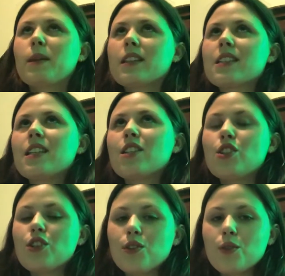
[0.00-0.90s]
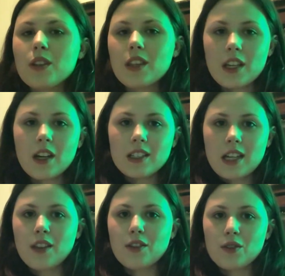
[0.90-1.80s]
listening to The
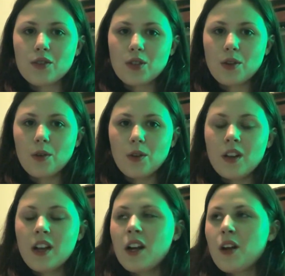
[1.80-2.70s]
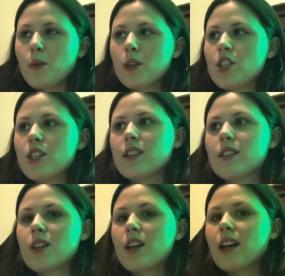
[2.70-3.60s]
Untethered Soul, which
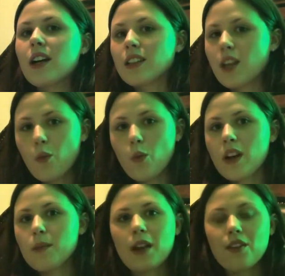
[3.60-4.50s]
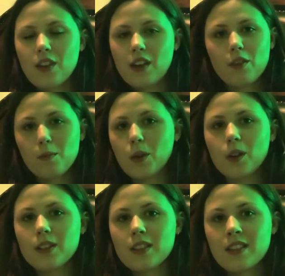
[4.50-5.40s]
is like one of my favorite
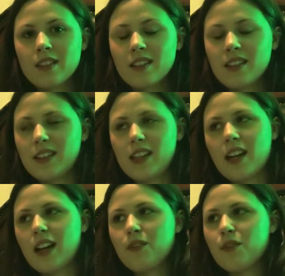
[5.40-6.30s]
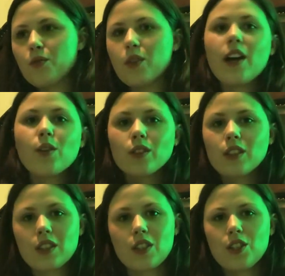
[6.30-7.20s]
books that I've read or
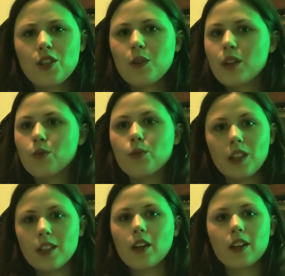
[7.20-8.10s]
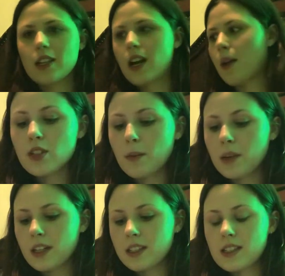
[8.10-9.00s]
listened to in a really long time. So I'm
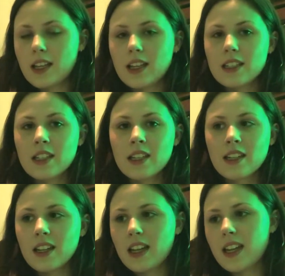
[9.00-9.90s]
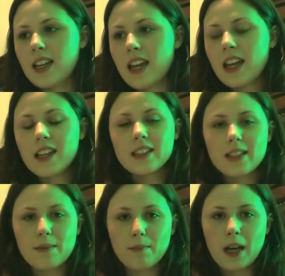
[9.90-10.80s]
gonna sit and knit and
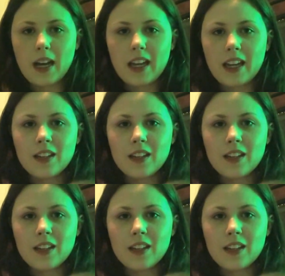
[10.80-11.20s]
sip my